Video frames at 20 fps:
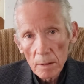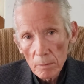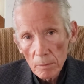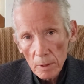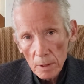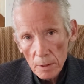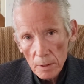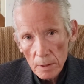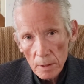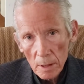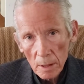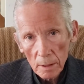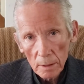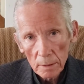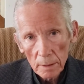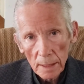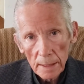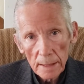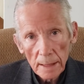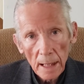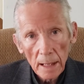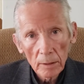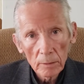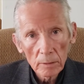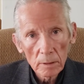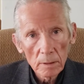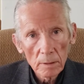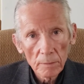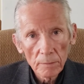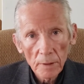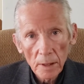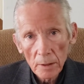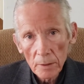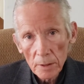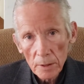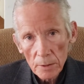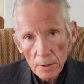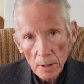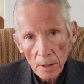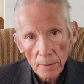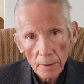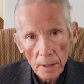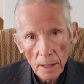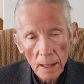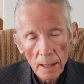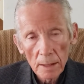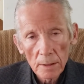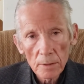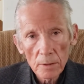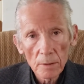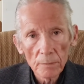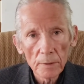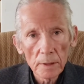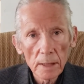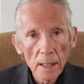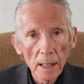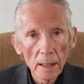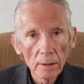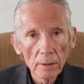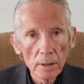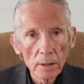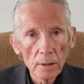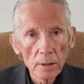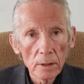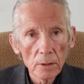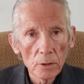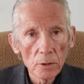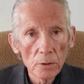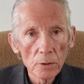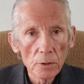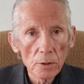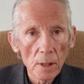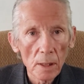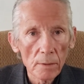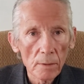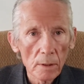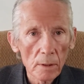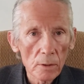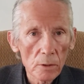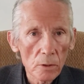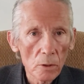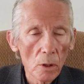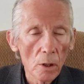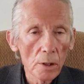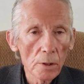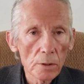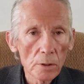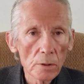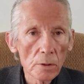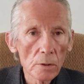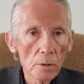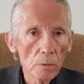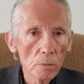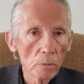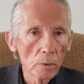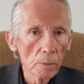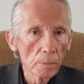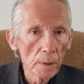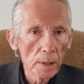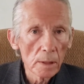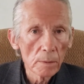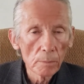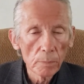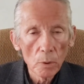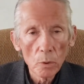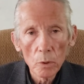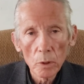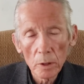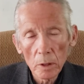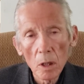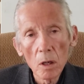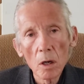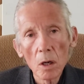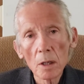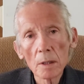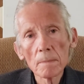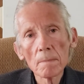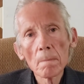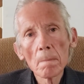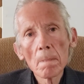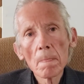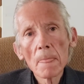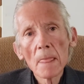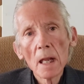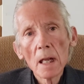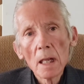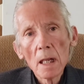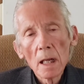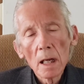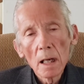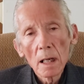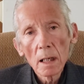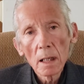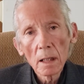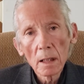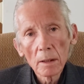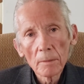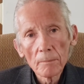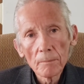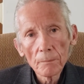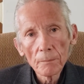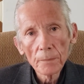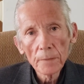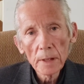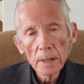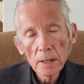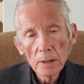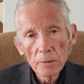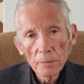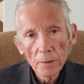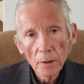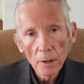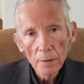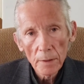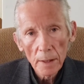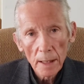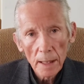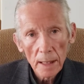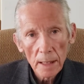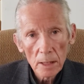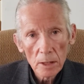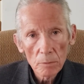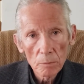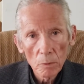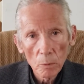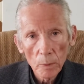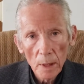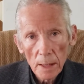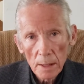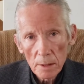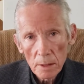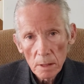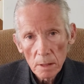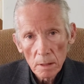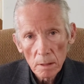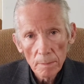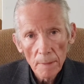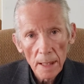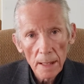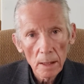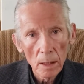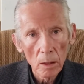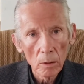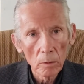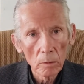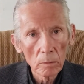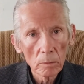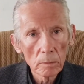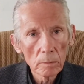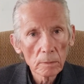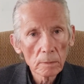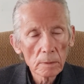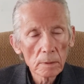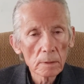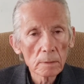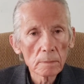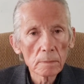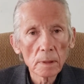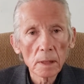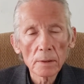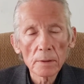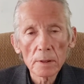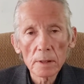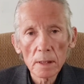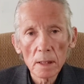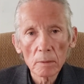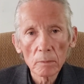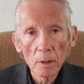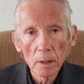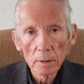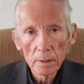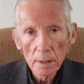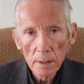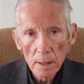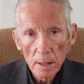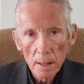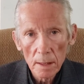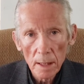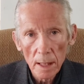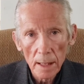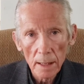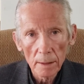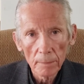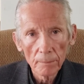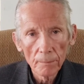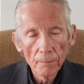was laid out and the various other kinds of Italian dishes and the sauces were being poured on, his father asked, well, where's the tomato? Mother said, well, it's in there.